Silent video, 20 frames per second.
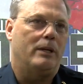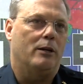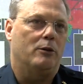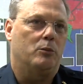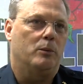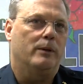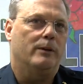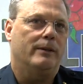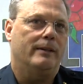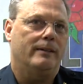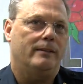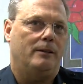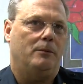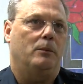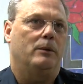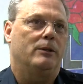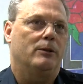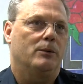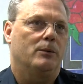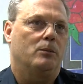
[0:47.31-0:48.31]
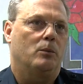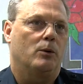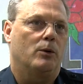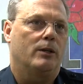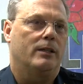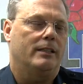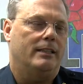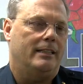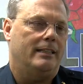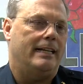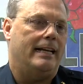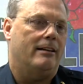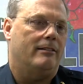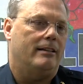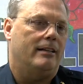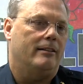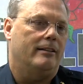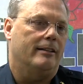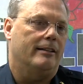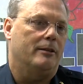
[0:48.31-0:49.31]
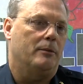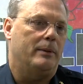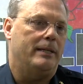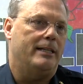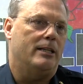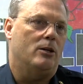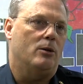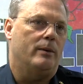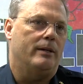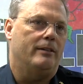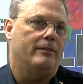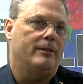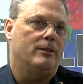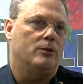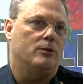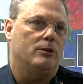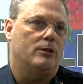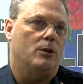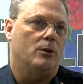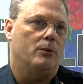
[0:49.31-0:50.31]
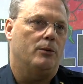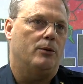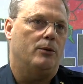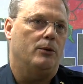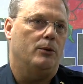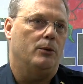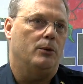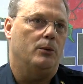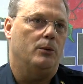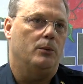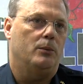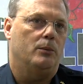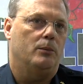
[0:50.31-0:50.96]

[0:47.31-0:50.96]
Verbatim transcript: we as we're we're working in the downtown area, we know individuals go through